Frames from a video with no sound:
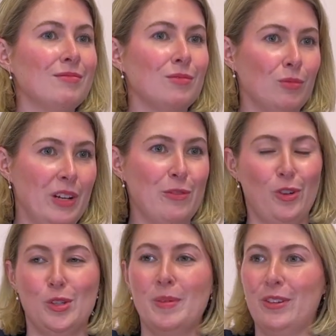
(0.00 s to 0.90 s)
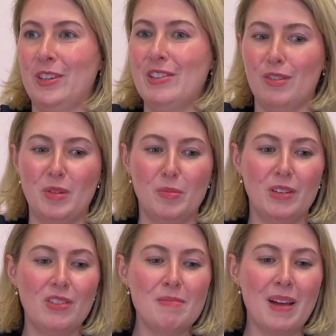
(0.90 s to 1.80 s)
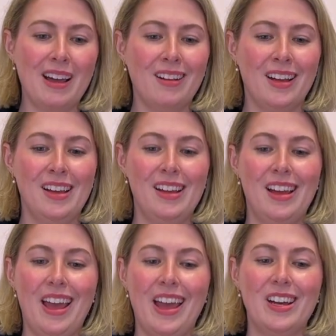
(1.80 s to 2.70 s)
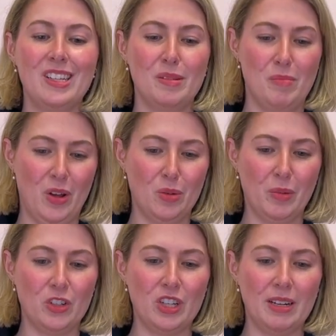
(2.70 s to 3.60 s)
reinforcement learning from human feedback, and model merging.